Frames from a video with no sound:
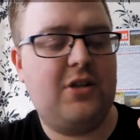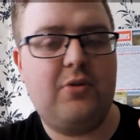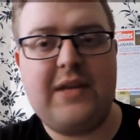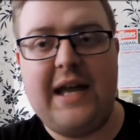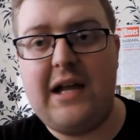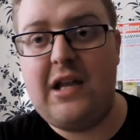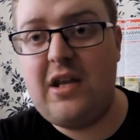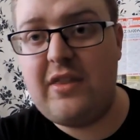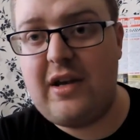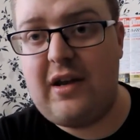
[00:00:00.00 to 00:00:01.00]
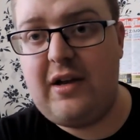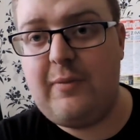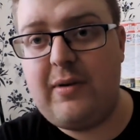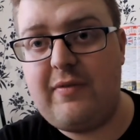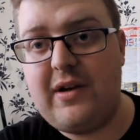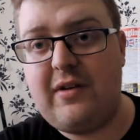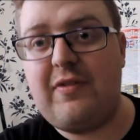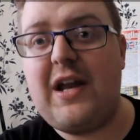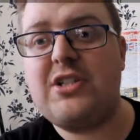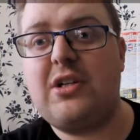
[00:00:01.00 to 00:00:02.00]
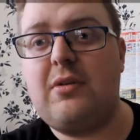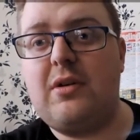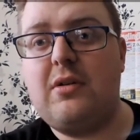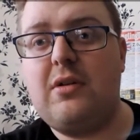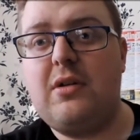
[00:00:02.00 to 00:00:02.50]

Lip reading: you'll get another light above it, a flashing one.